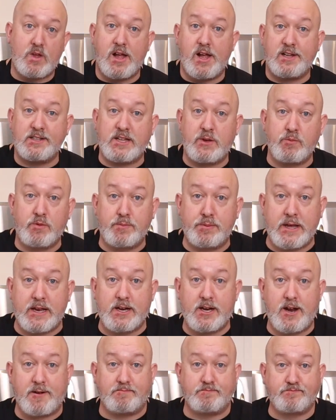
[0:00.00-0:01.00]
and then we'll plate
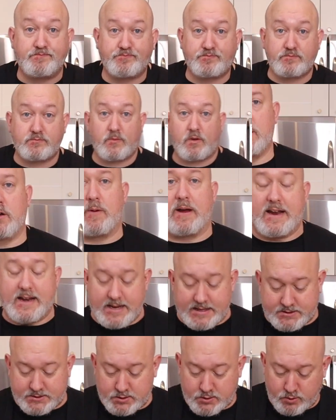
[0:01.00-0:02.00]
it up. All right,
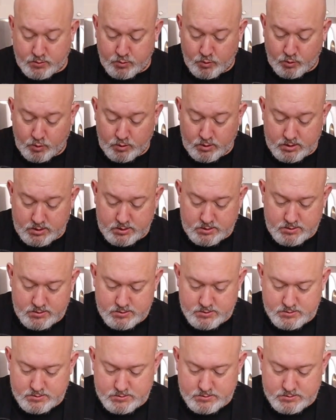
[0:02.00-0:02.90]
it's cool.